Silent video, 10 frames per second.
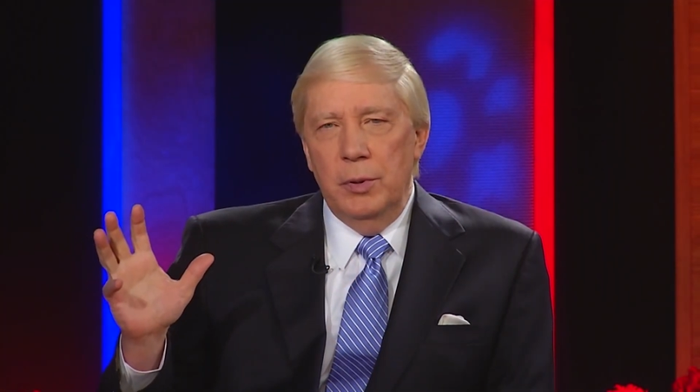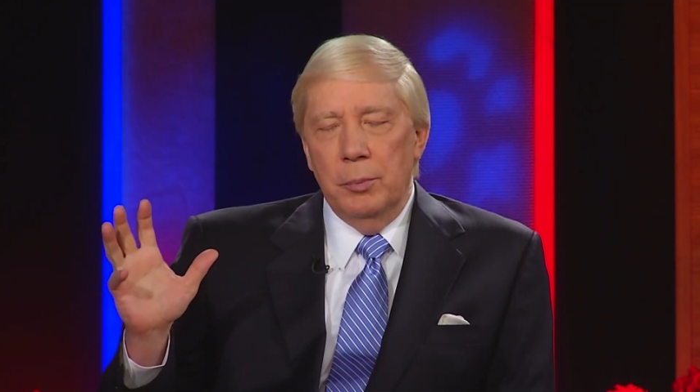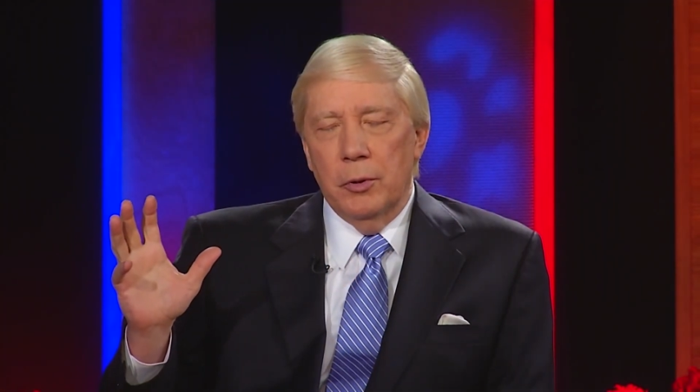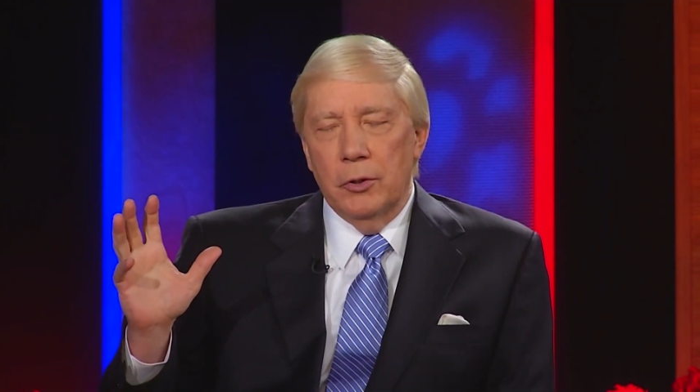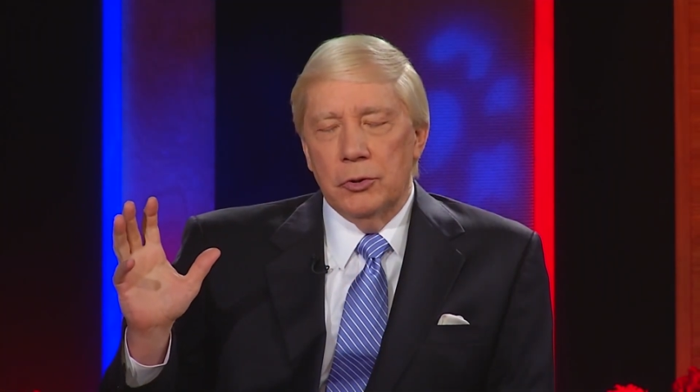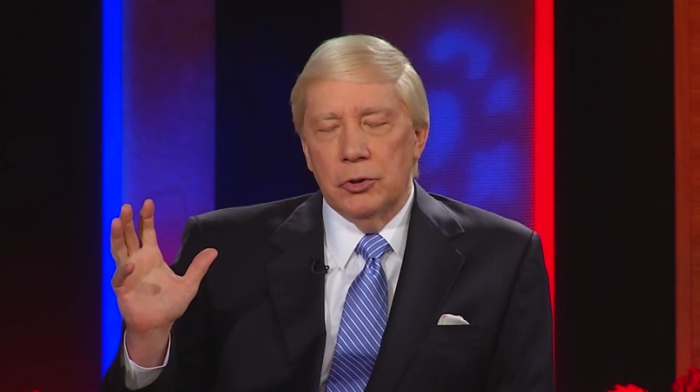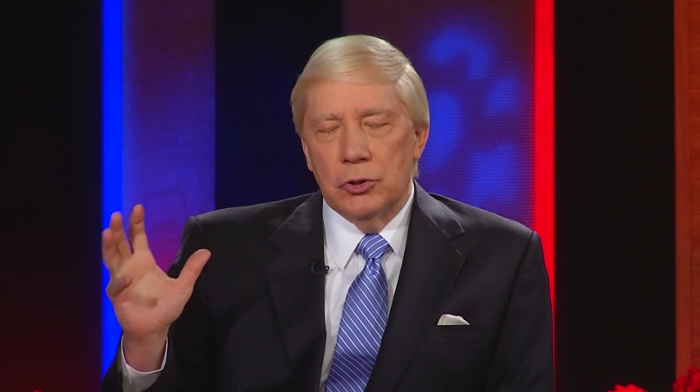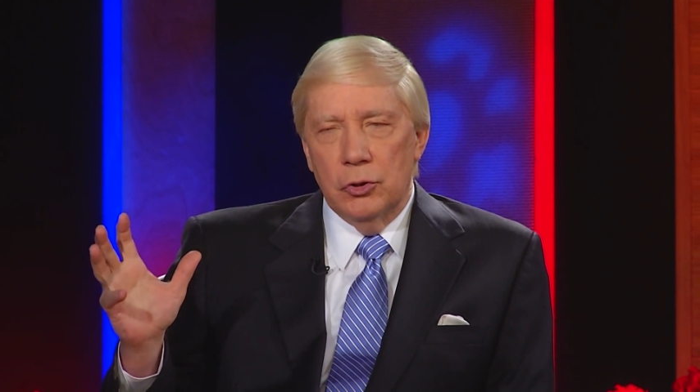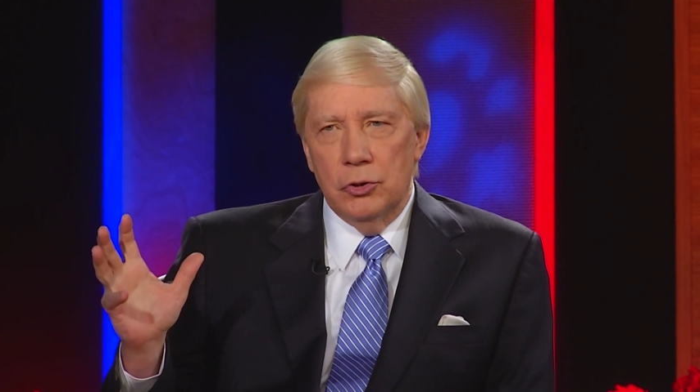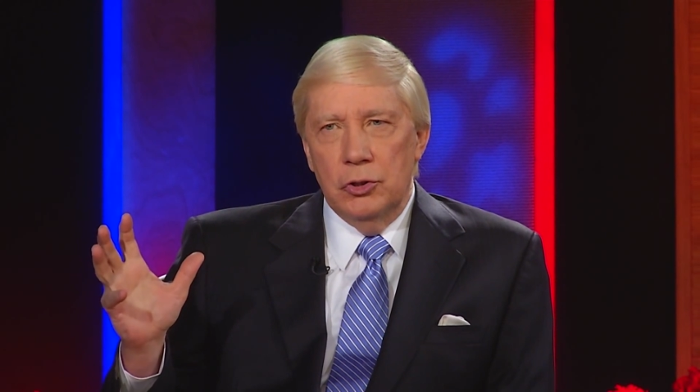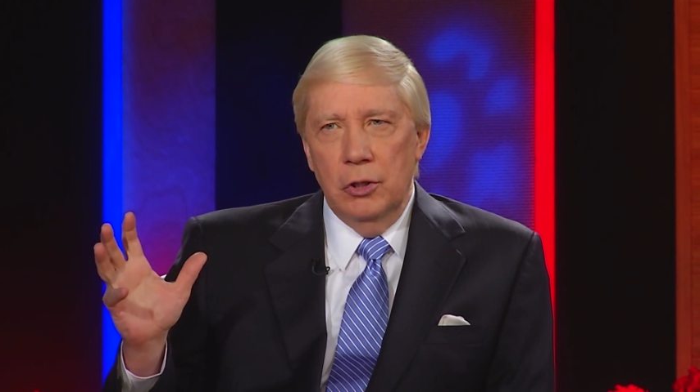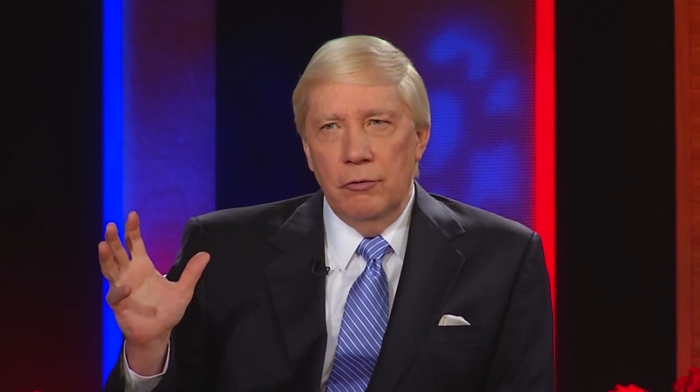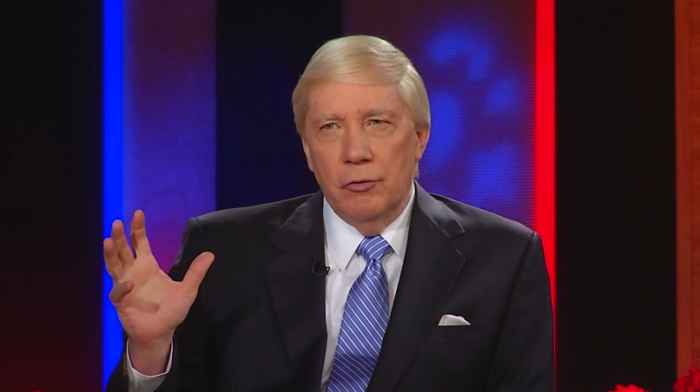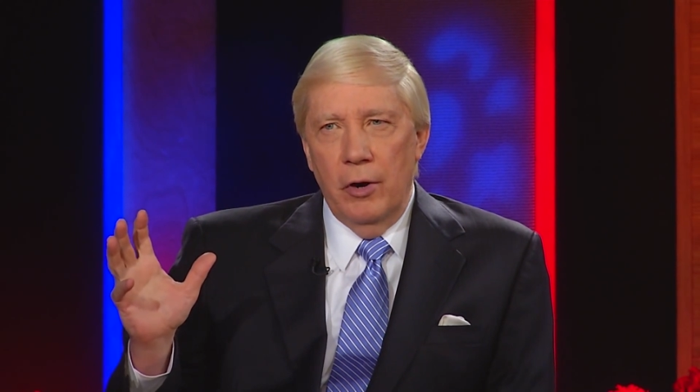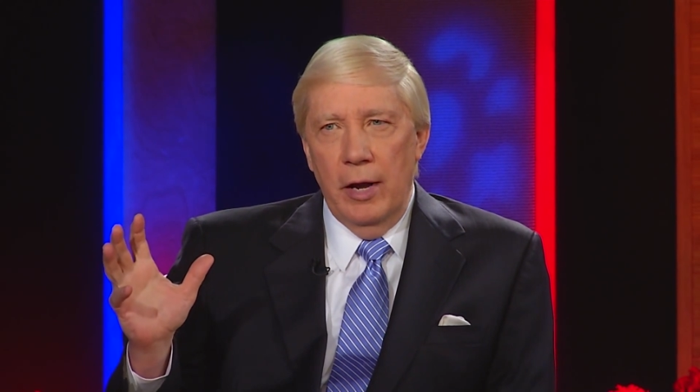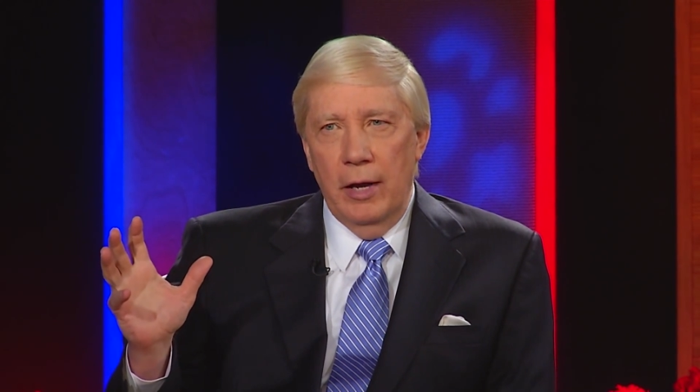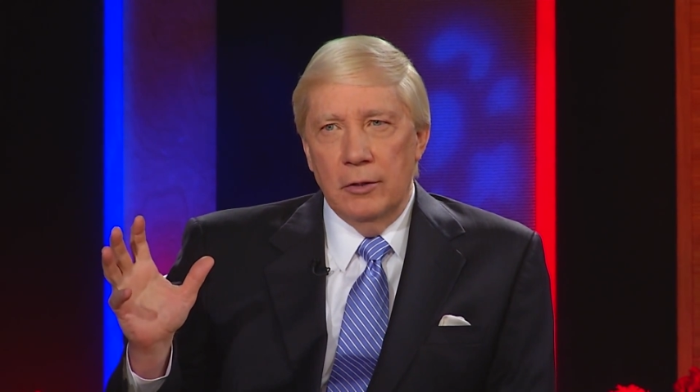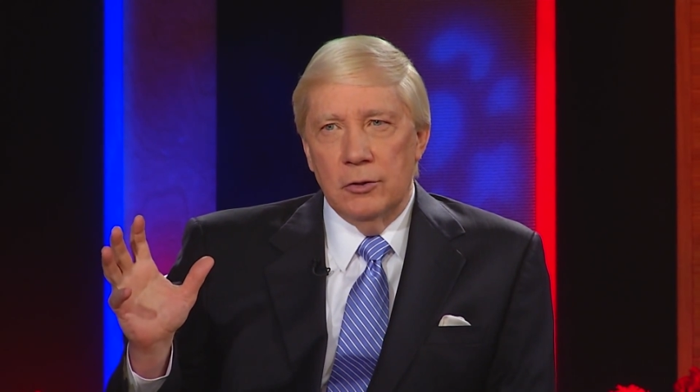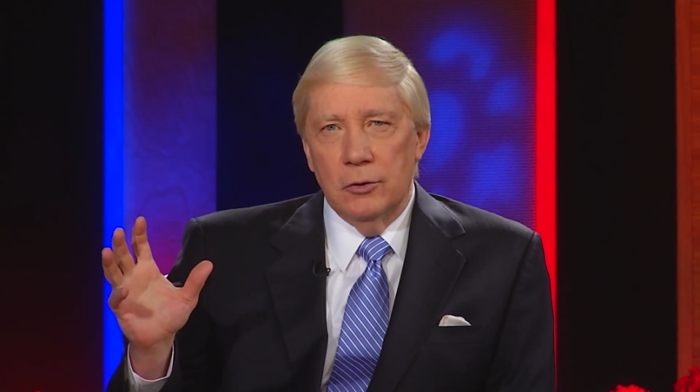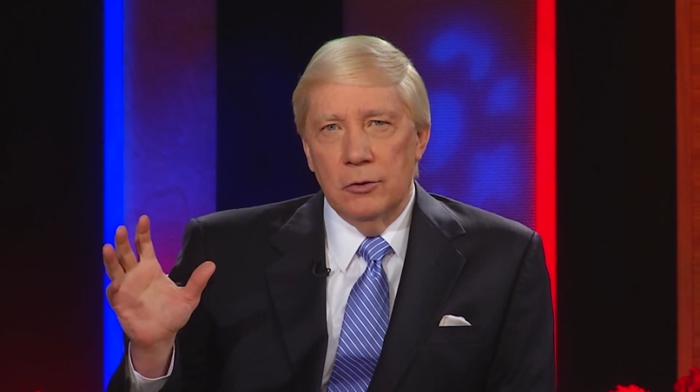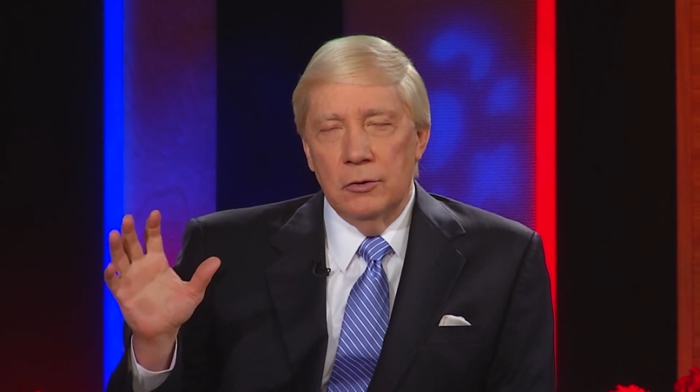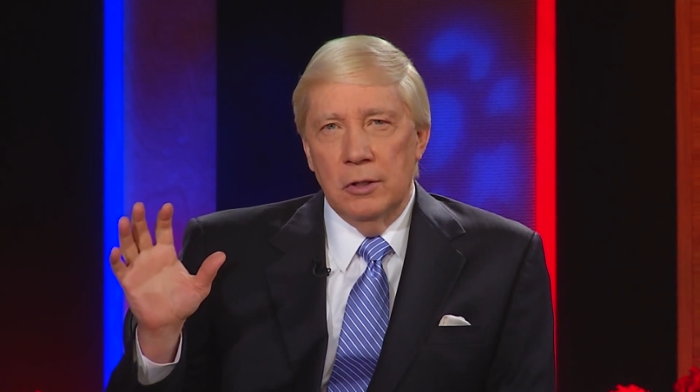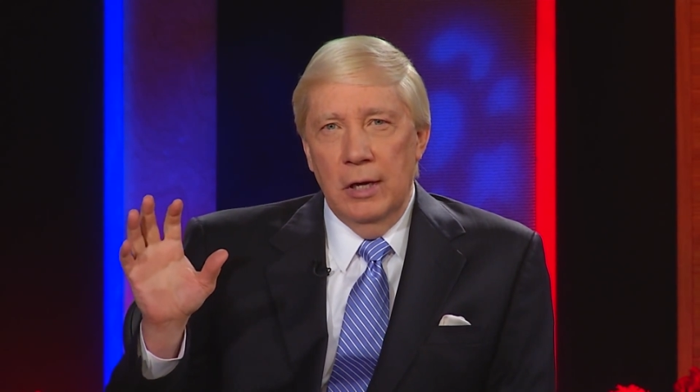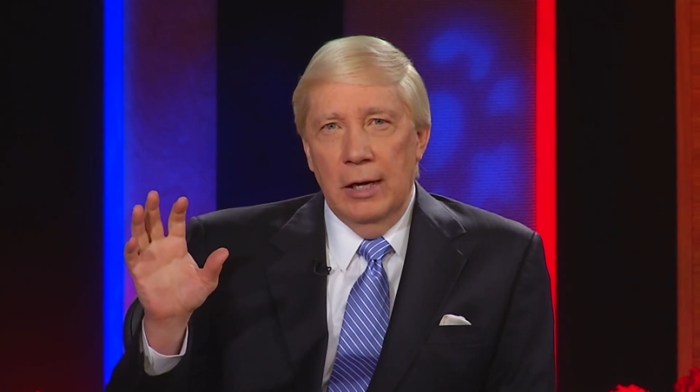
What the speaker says: People are searching for answers